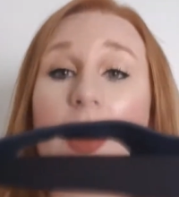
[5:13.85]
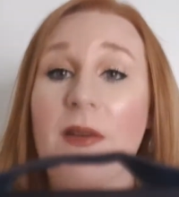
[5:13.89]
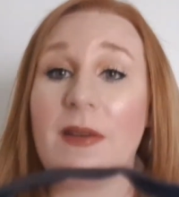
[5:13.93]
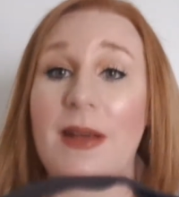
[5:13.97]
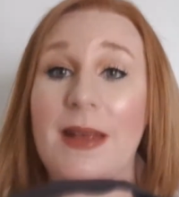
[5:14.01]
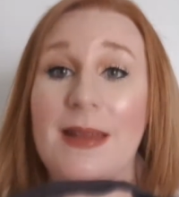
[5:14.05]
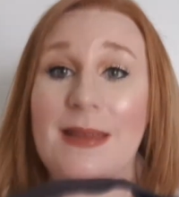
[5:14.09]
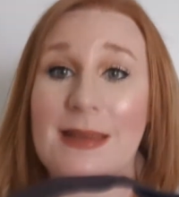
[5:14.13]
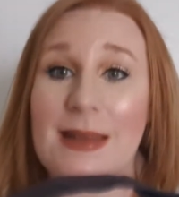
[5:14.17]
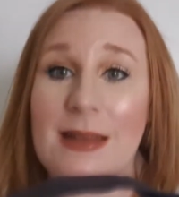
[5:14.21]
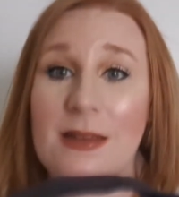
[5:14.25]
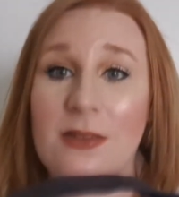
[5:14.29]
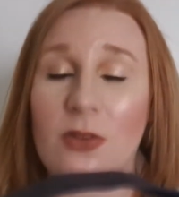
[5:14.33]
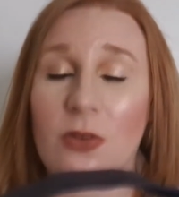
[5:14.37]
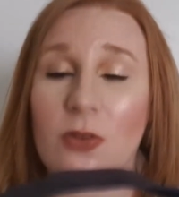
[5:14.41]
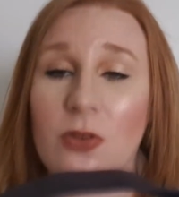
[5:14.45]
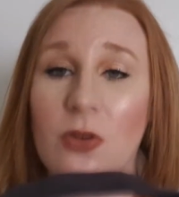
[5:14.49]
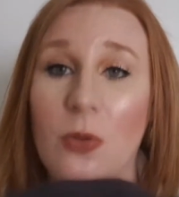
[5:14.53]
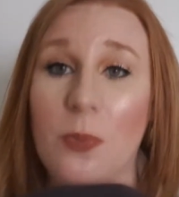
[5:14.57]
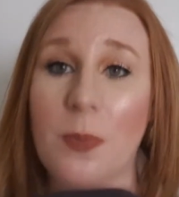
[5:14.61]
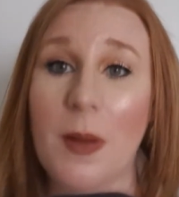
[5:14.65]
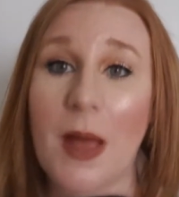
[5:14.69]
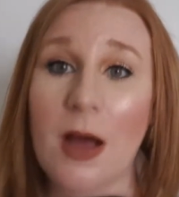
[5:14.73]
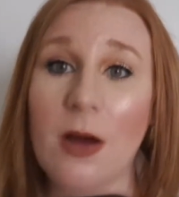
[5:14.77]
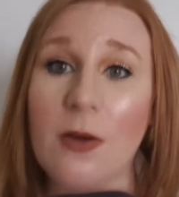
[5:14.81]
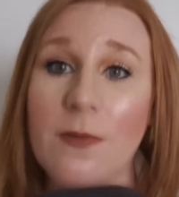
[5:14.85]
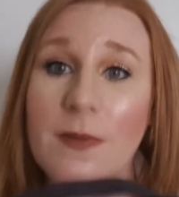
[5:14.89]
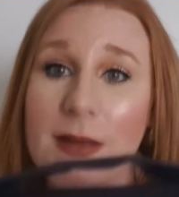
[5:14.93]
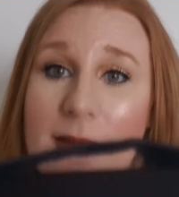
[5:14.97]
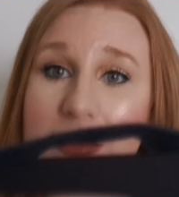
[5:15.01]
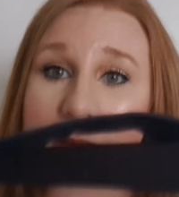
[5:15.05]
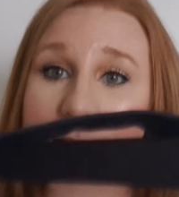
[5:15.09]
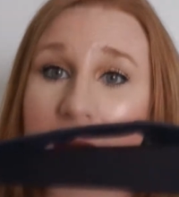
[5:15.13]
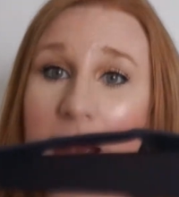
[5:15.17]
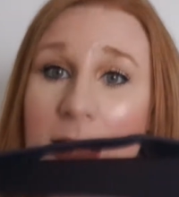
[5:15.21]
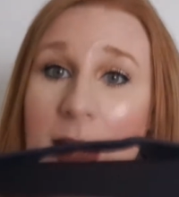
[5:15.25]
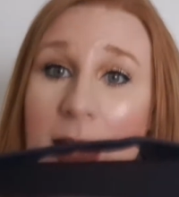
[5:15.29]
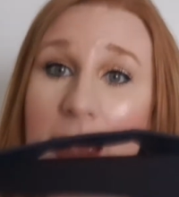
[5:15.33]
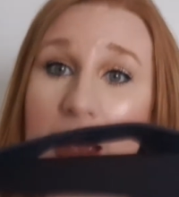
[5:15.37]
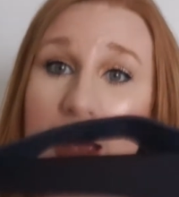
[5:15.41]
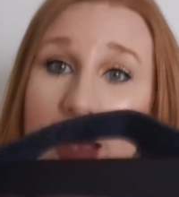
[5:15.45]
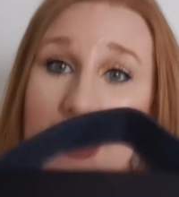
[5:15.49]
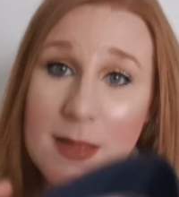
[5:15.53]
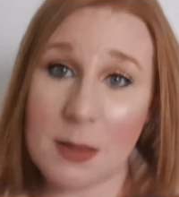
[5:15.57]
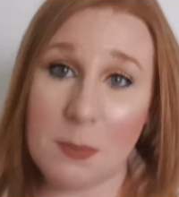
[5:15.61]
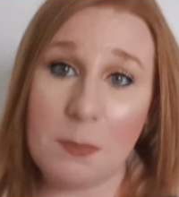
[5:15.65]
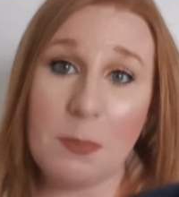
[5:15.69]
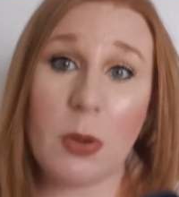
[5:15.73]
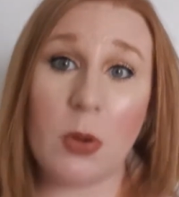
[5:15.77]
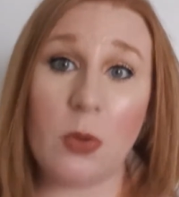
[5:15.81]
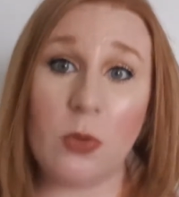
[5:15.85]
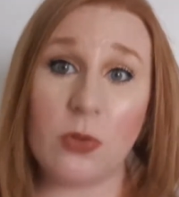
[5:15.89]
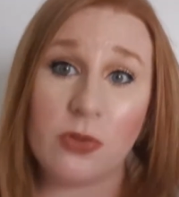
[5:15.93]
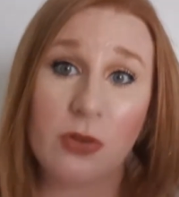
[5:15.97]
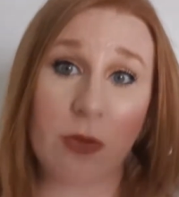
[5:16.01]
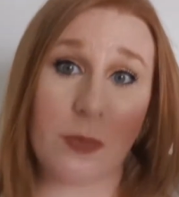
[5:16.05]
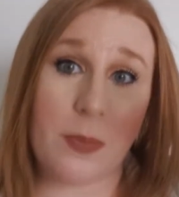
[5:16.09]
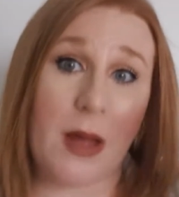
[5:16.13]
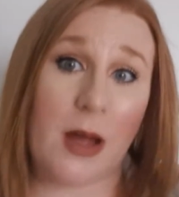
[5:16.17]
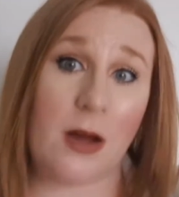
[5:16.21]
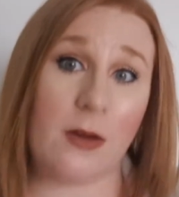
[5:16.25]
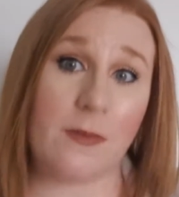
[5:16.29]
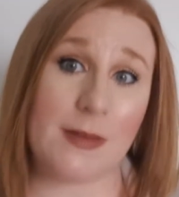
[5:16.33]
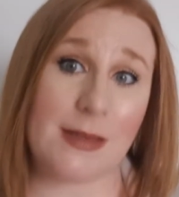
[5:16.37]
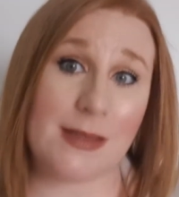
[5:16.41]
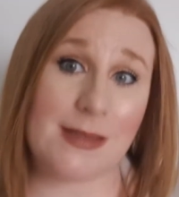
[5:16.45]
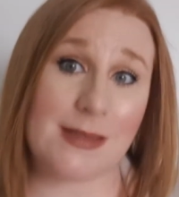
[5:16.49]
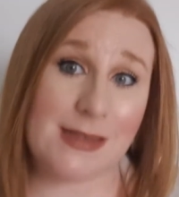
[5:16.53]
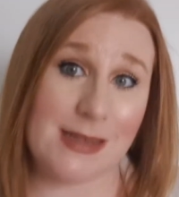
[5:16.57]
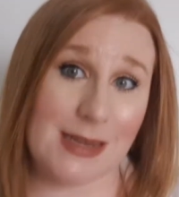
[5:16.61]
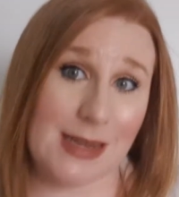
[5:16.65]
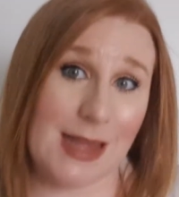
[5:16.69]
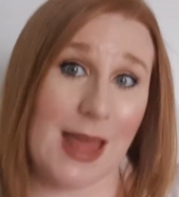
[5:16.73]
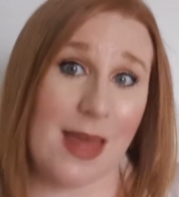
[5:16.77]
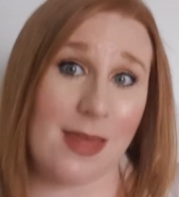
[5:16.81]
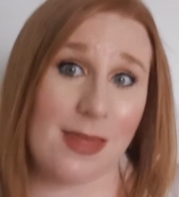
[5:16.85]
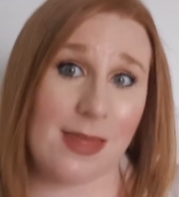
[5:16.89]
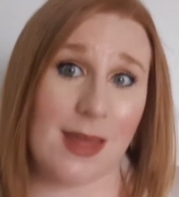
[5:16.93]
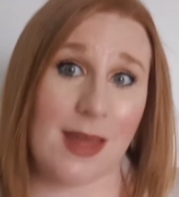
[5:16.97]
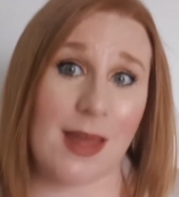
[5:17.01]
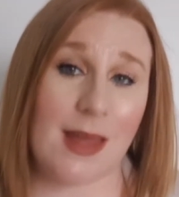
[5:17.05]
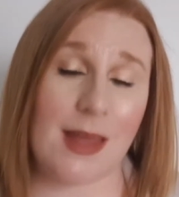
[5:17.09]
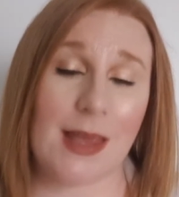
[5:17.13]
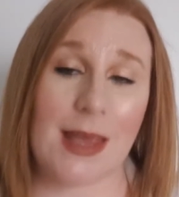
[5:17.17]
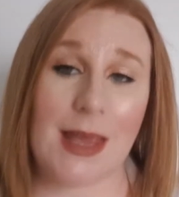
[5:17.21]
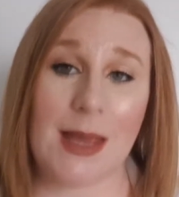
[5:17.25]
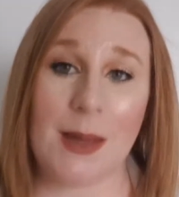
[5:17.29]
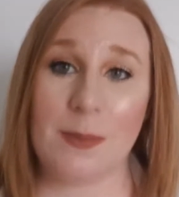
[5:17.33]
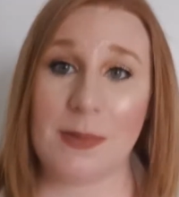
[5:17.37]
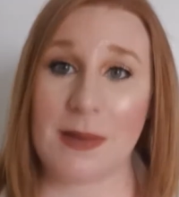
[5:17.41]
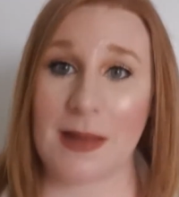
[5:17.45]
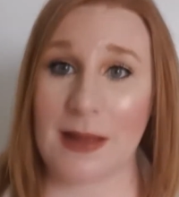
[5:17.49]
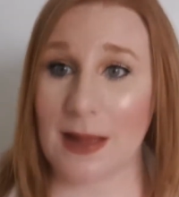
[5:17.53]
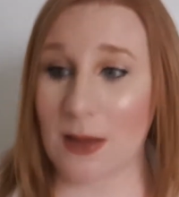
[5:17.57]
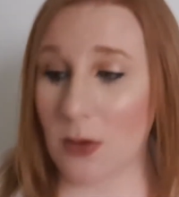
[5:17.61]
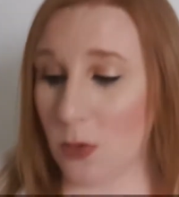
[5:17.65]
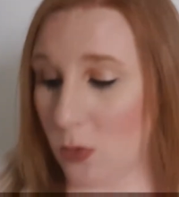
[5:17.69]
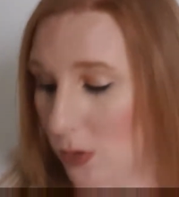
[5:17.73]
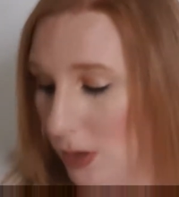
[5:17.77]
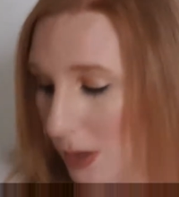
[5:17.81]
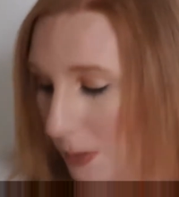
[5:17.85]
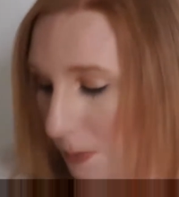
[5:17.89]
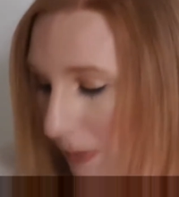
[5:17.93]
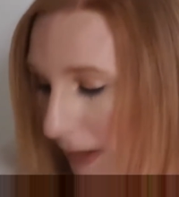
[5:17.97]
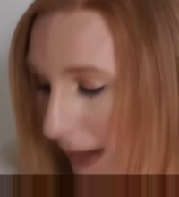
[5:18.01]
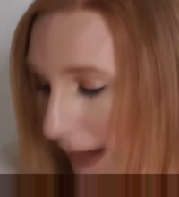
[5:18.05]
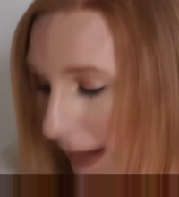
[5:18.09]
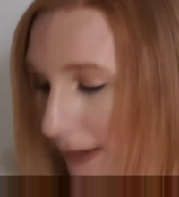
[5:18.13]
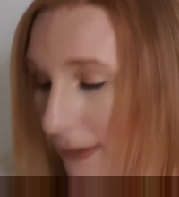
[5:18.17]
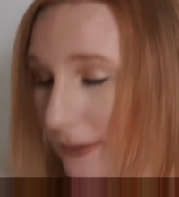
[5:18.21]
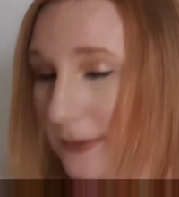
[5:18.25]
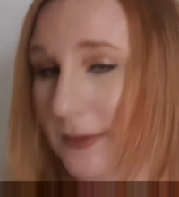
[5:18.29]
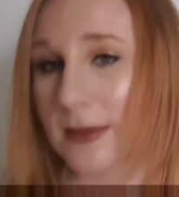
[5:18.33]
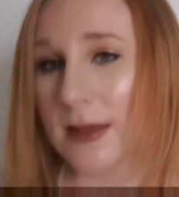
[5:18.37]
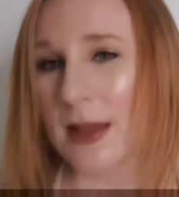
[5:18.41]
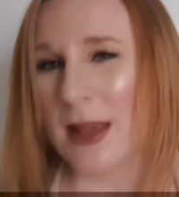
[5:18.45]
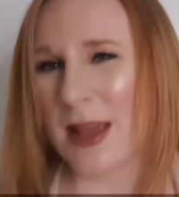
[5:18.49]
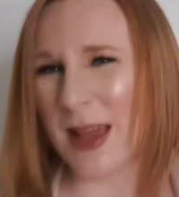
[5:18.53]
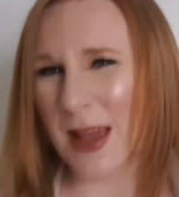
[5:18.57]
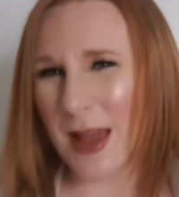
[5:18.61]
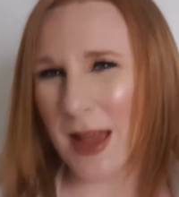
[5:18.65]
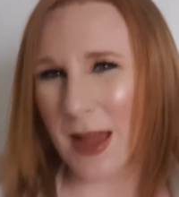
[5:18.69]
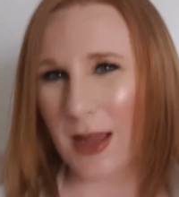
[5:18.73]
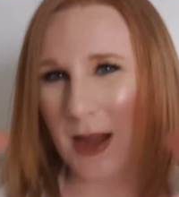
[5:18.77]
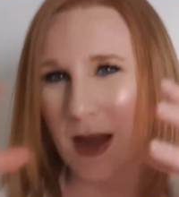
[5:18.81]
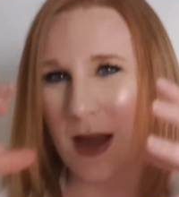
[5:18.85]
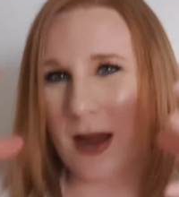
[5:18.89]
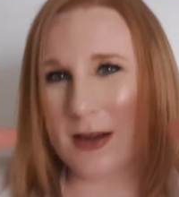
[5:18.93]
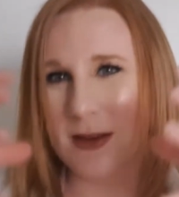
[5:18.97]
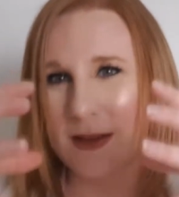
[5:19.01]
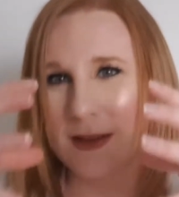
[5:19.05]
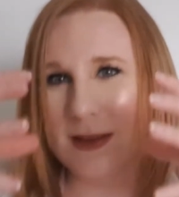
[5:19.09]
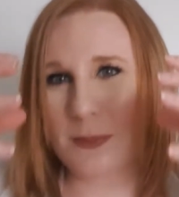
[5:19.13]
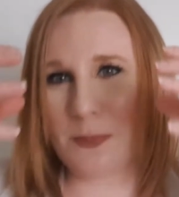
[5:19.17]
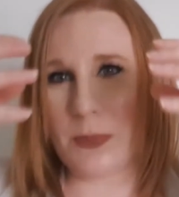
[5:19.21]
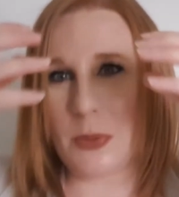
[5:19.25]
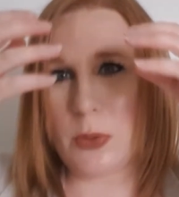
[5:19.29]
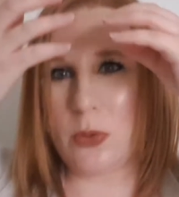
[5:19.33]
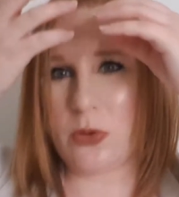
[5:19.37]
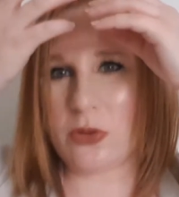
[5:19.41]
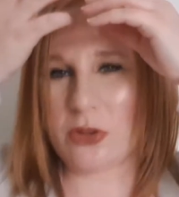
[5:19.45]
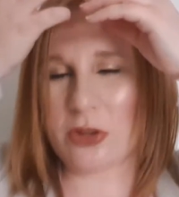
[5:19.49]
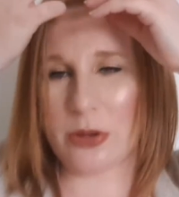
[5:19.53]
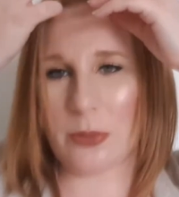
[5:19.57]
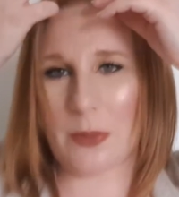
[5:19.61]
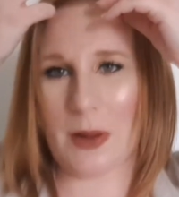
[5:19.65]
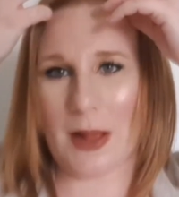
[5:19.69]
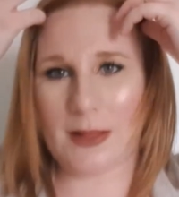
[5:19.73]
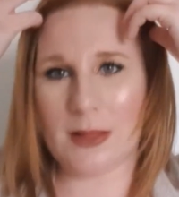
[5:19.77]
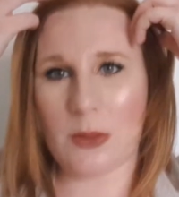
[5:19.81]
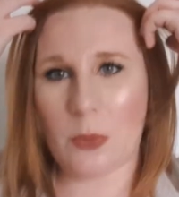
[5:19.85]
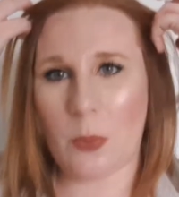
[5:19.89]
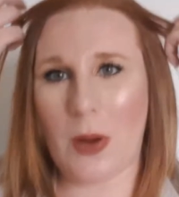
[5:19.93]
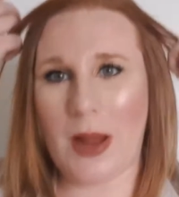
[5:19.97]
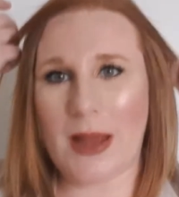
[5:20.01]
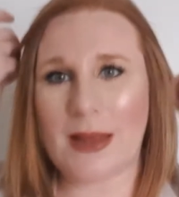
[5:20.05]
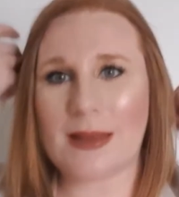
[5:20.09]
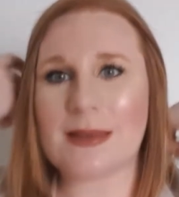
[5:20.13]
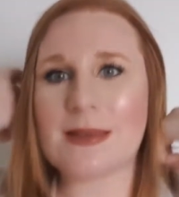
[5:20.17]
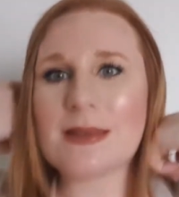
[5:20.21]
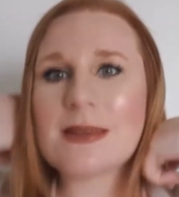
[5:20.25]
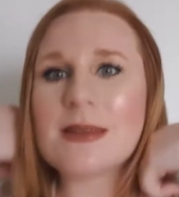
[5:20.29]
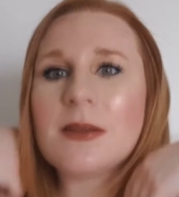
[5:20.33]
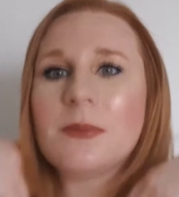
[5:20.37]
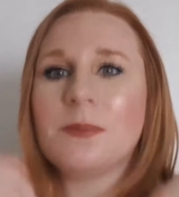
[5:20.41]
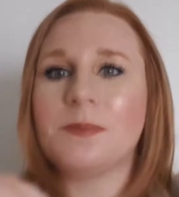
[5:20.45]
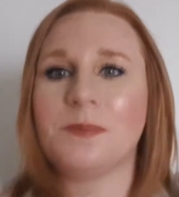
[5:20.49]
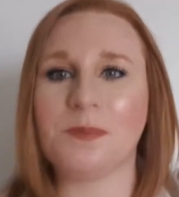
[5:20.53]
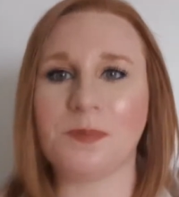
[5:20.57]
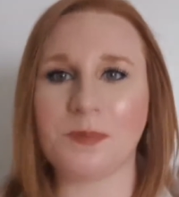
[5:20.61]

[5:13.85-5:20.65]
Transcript: where it sits on your pelvis, it then pulls your pelvis together and keeps that all in place and kind of supports you at the waist.